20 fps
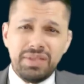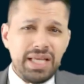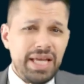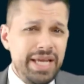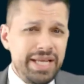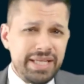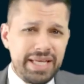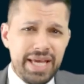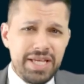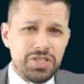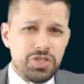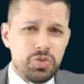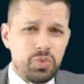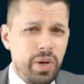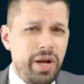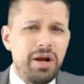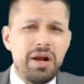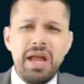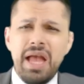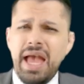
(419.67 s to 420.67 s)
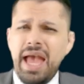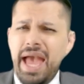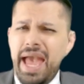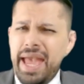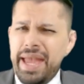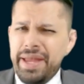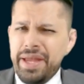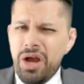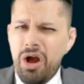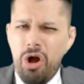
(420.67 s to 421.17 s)
in cases where
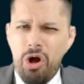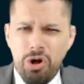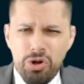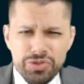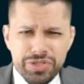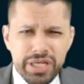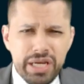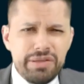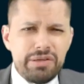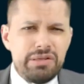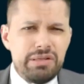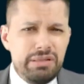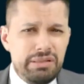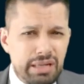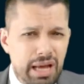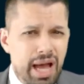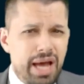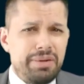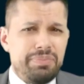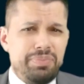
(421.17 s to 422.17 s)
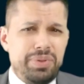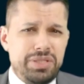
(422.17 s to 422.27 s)
a altogether not